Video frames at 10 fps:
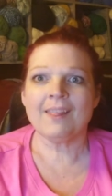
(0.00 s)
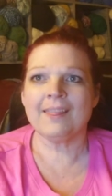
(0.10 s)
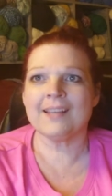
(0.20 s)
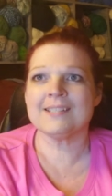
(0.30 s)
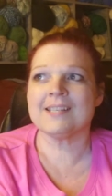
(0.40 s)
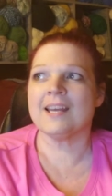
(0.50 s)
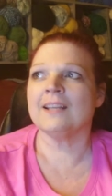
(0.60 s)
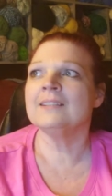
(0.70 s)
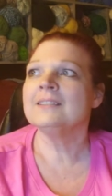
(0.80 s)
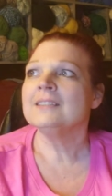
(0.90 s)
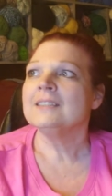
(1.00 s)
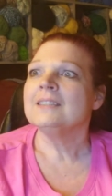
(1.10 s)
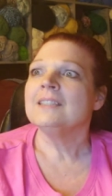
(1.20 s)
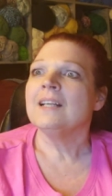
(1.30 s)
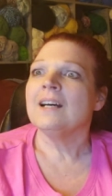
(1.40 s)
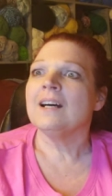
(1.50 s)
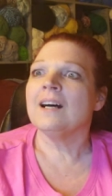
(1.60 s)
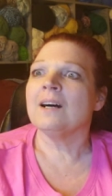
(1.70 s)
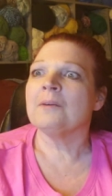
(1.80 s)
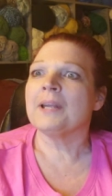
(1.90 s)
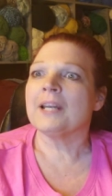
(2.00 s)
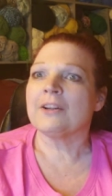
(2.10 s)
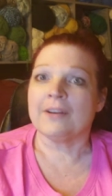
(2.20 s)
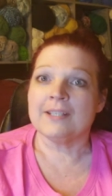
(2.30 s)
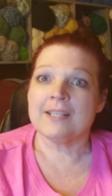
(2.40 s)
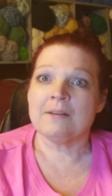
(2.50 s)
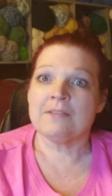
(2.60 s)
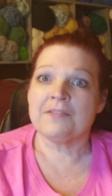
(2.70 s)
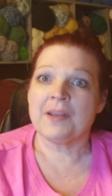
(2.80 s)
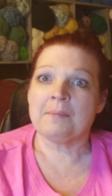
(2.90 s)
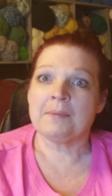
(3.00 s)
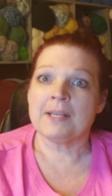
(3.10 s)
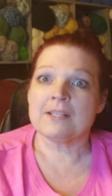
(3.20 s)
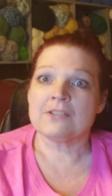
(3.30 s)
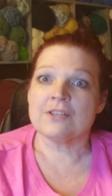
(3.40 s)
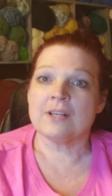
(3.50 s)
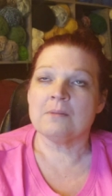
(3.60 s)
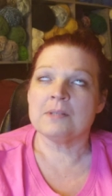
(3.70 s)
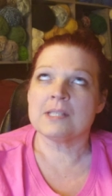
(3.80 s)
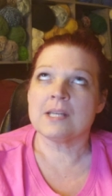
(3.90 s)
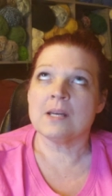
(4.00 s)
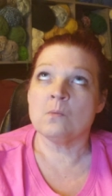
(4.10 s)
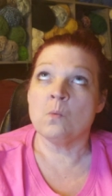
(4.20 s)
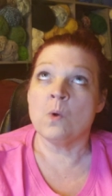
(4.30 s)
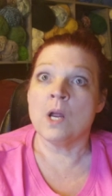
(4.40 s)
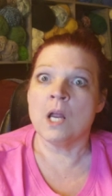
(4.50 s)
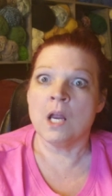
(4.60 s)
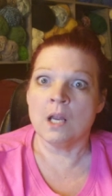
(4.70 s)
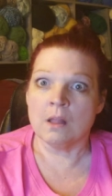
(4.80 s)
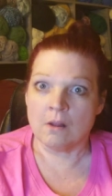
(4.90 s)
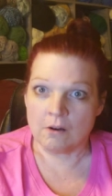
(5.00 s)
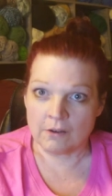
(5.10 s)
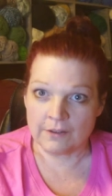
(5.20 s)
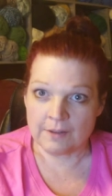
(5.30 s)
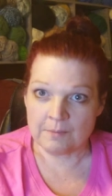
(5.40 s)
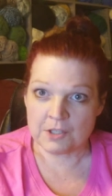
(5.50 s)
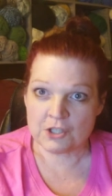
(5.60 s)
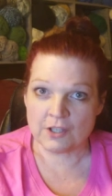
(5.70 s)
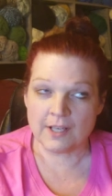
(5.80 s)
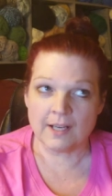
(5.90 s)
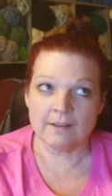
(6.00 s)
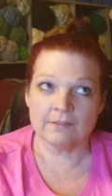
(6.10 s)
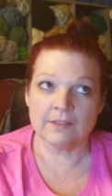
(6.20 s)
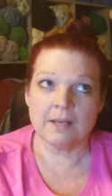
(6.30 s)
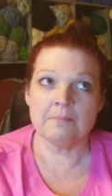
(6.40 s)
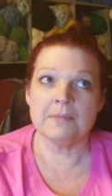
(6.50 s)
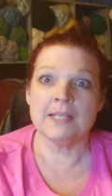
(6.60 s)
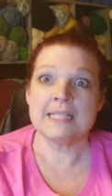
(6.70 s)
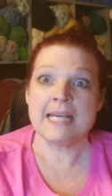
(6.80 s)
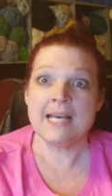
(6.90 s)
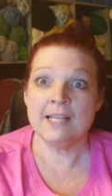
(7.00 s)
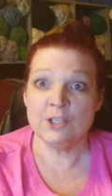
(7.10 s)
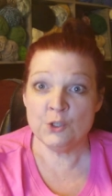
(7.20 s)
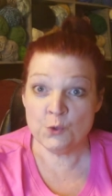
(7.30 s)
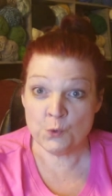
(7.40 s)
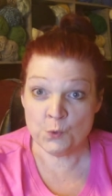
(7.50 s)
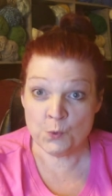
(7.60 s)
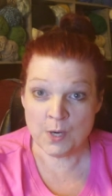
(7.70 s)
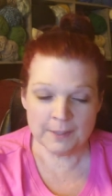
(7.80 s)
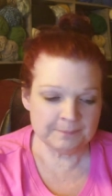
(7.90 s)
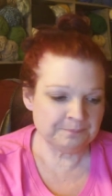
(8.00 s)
That said, uh, we had a great day with family yesterday. We stayed way longer than we should have, let me tell you.